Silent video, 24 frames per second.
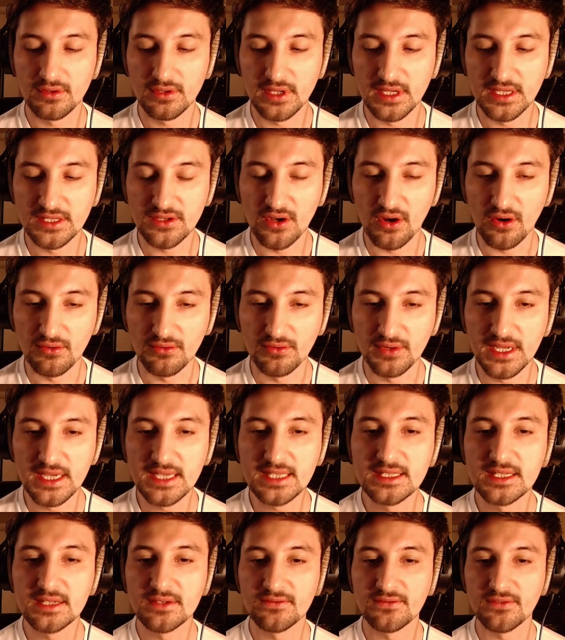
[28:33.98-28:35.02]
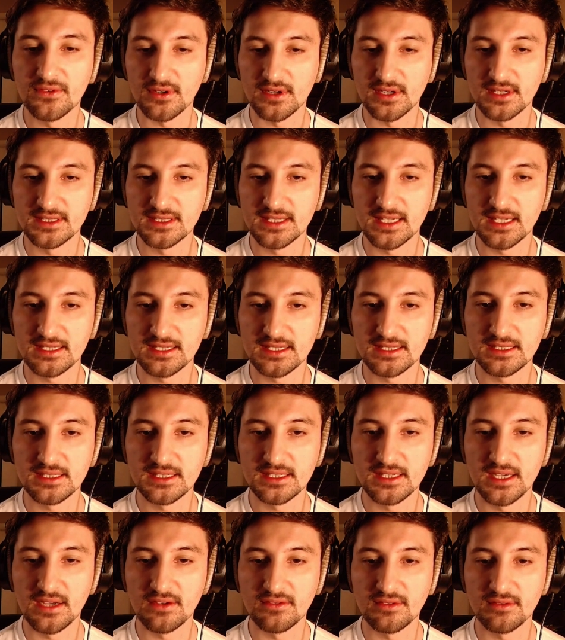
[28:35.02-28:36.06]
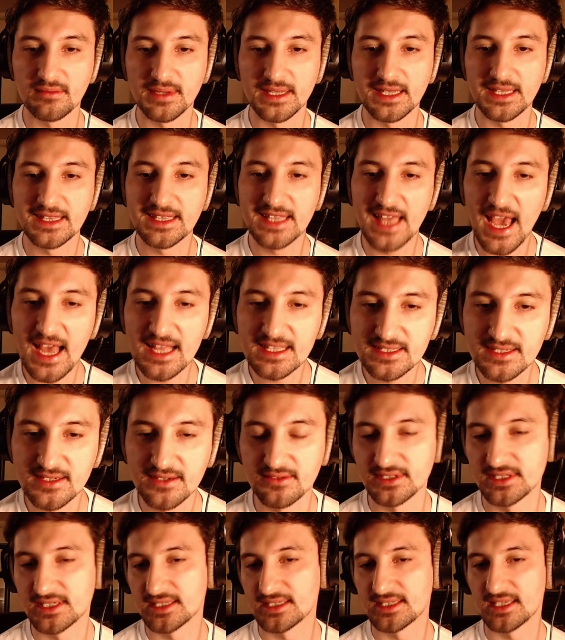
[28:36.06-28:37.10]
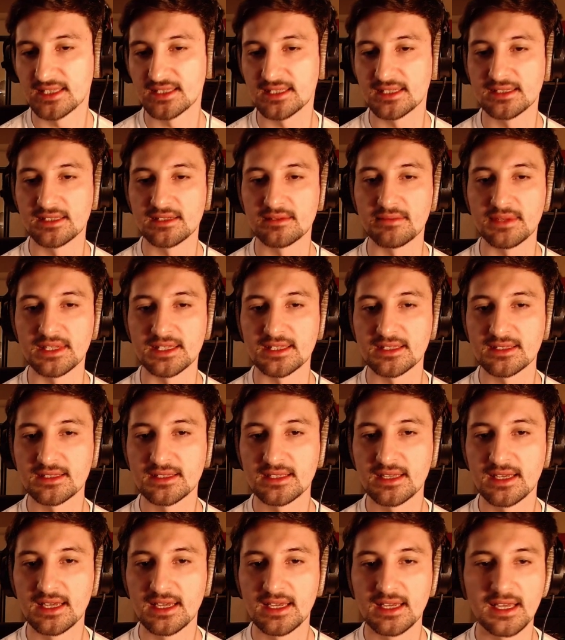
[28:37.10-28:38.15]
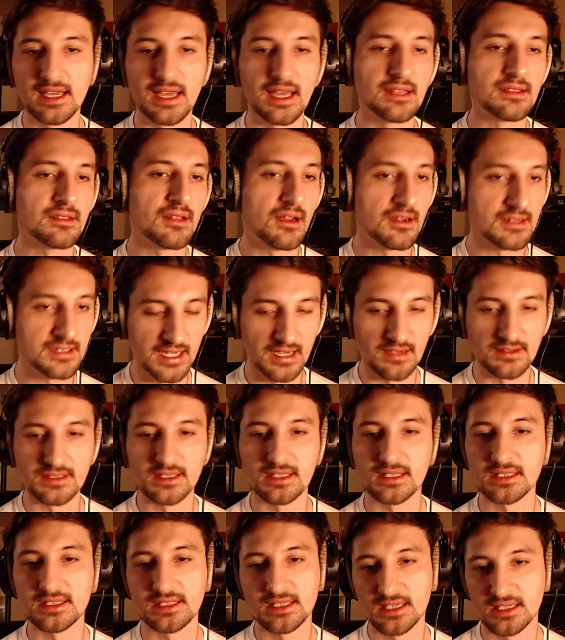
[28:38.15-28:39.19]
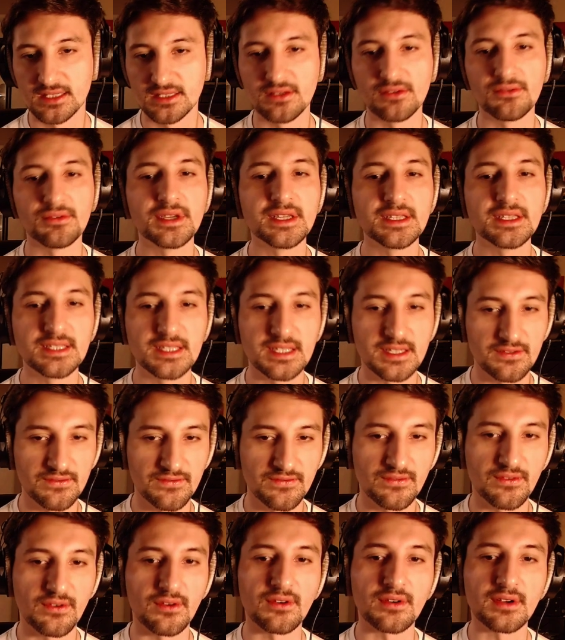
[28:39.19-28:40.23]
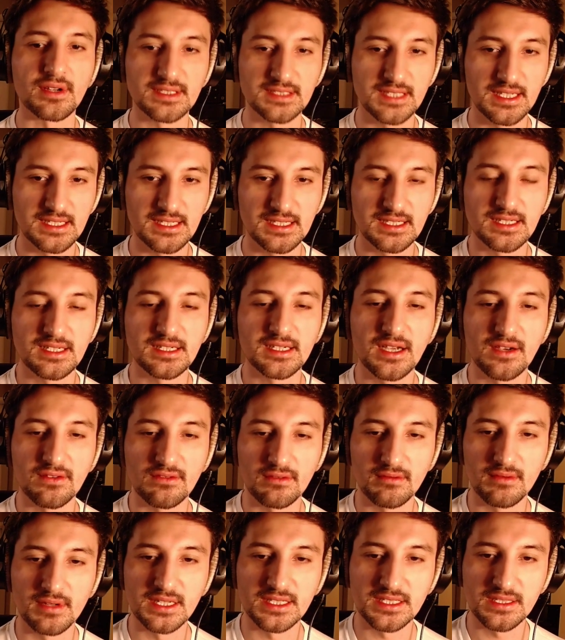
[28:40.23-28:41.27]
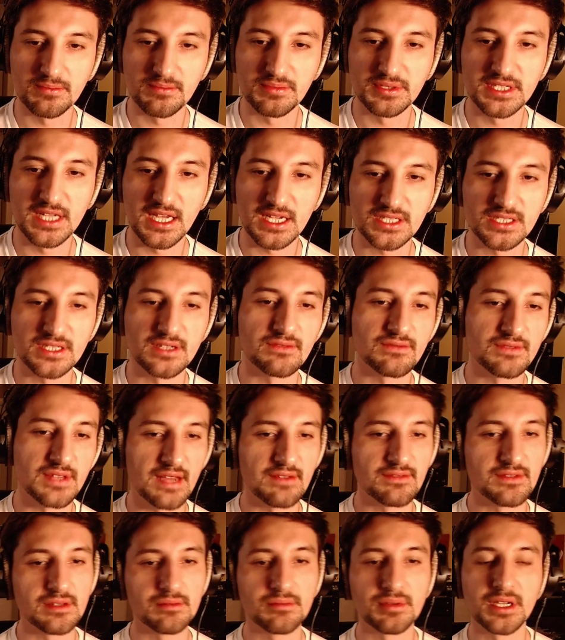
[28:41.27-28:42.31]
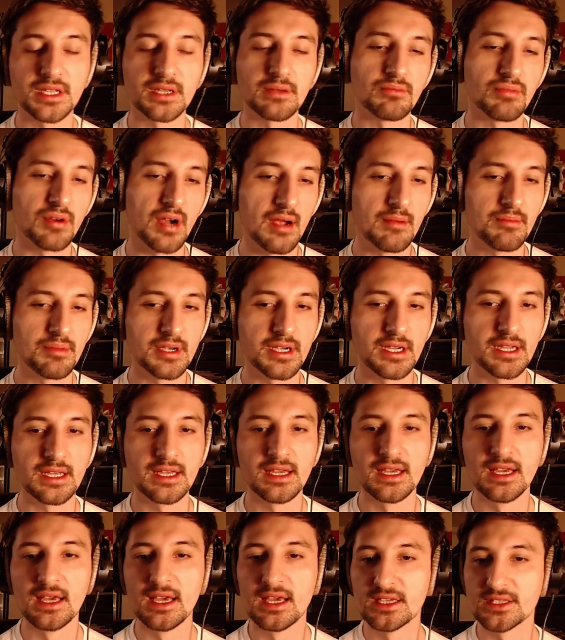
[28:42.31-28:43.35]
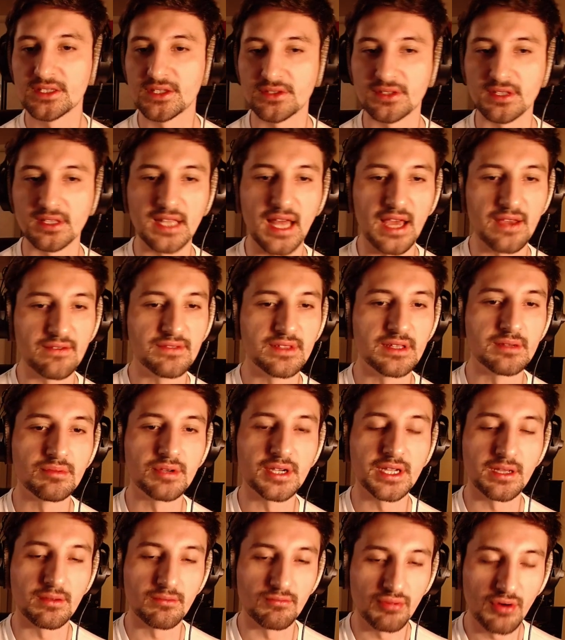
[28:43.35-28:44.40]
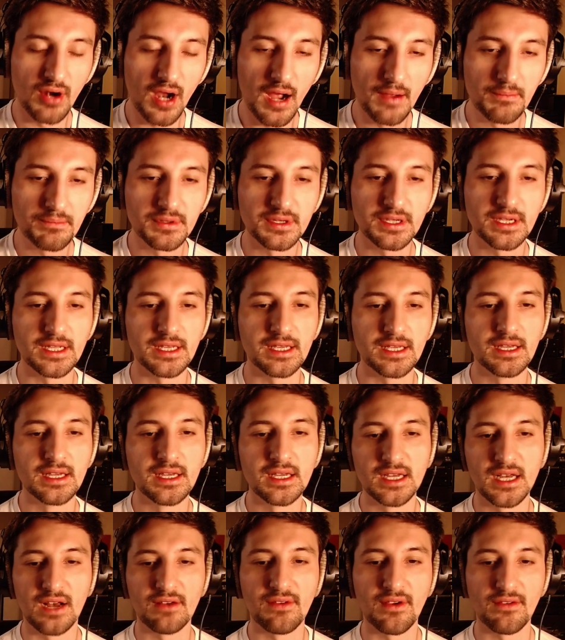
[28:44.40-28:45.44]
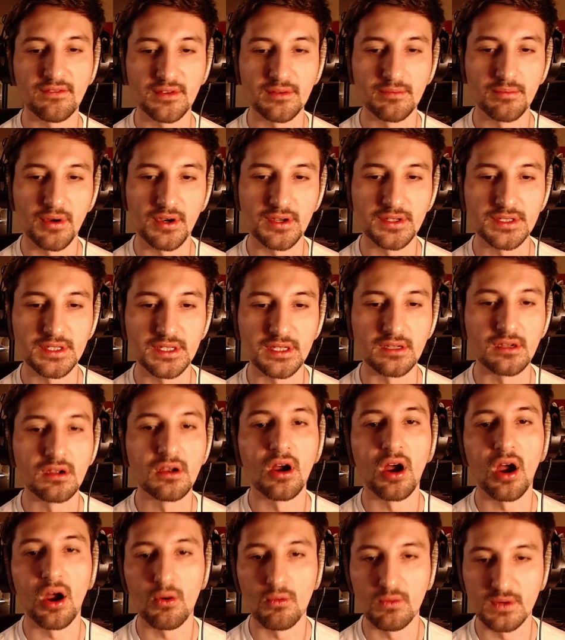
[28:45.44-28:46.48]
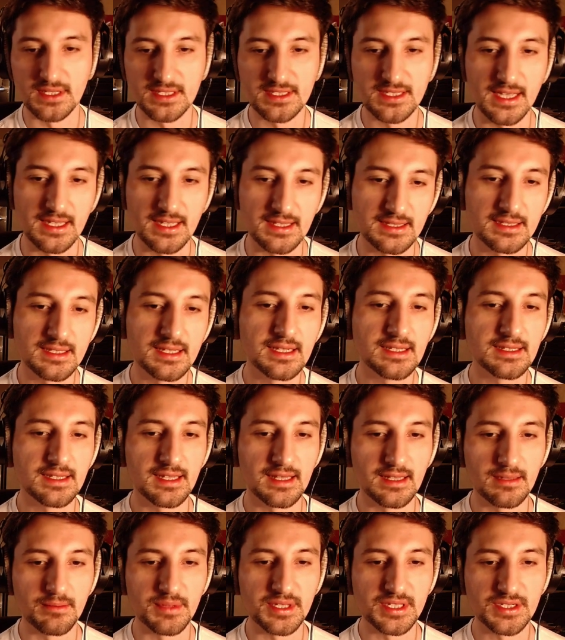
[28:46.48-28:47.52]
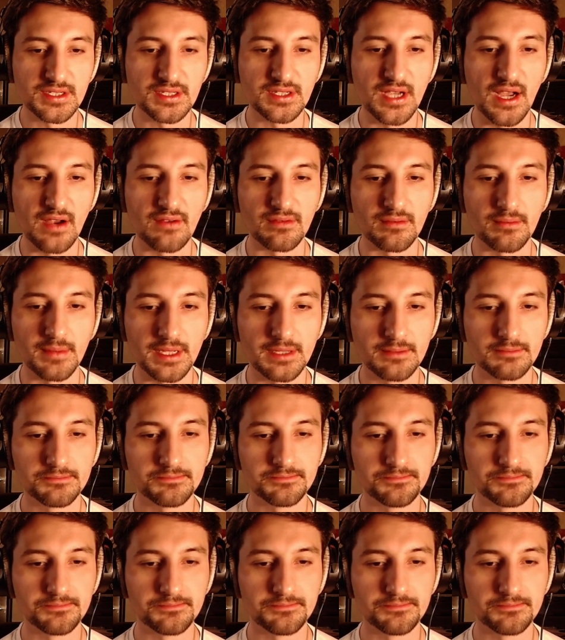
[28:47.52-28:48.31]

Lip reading: is our reason for consenting to government, that's going to set the limits. And Locke tells us the reason for consenting to government is the protection of life, liberty, and property. So the life, liberty, and property of every person are what set the limits to government.